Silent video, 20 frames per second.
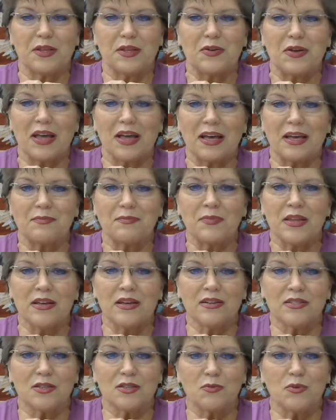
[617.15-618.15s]
Okay.
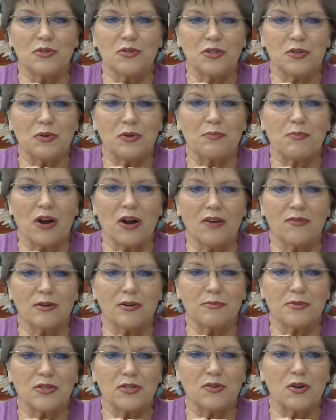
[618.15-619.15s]
So we'll do a
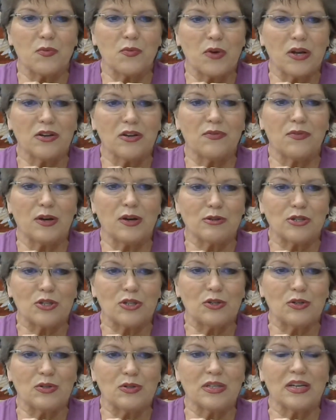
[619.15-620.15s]
Proverbs 31
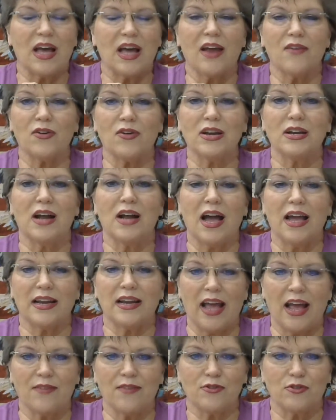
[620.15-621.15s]
devotional every night
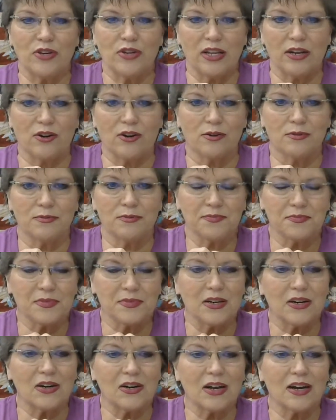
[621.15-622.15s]
after dinner.
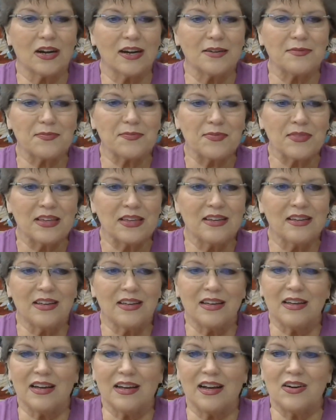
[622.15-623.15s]
Okay.
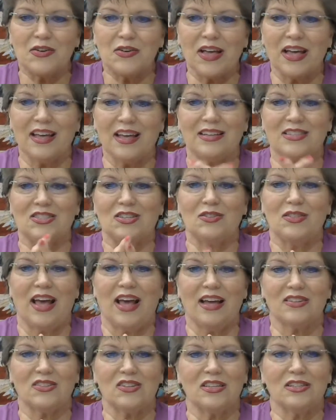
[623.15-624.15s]
Okay. So
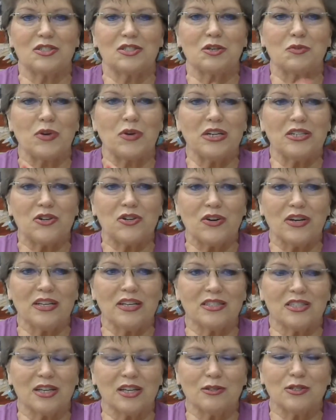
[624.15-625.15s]
that is the
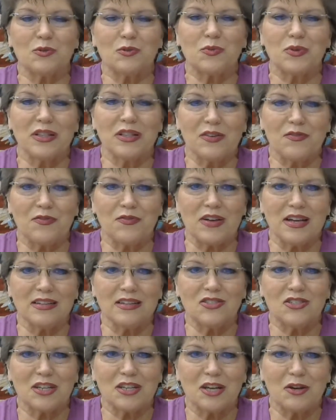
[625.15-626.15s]
retreats. Those are really
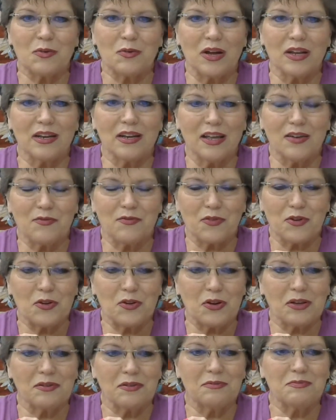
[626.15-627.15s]
fun. So I'd love for you
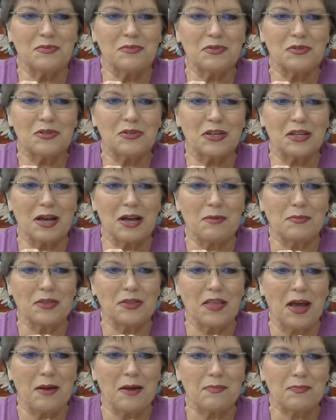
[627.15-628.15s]
to come to
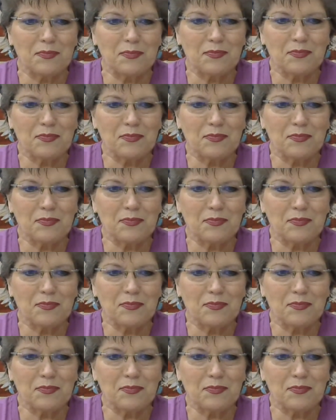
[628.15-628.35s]
that.